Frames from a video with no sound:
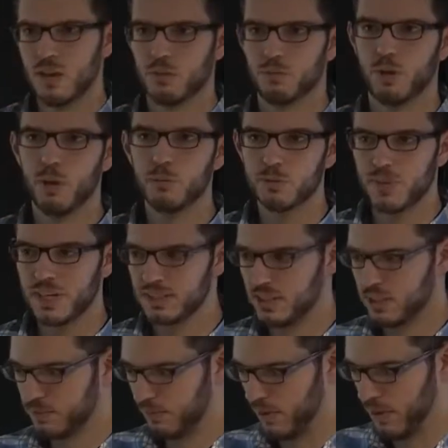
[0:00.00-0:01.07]
We optimize
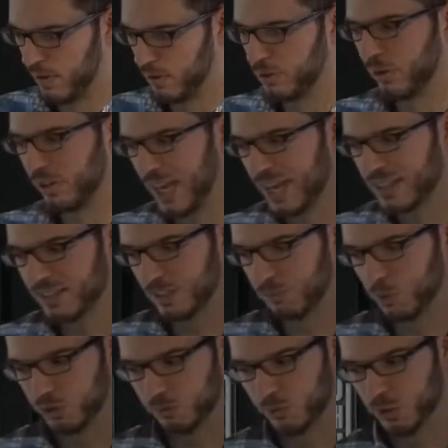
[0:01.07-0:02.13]
this with a stochastic
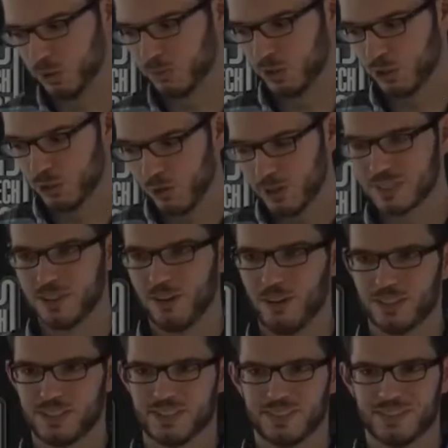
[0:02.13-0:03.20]
multiple choice
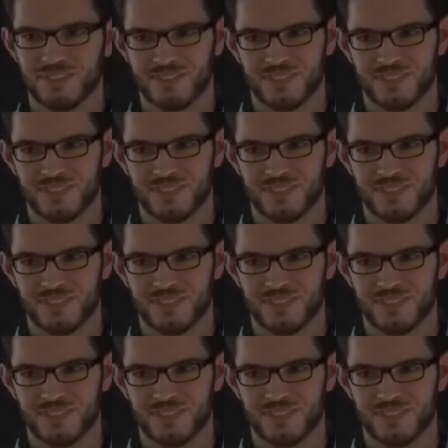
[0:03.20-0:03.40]
loss,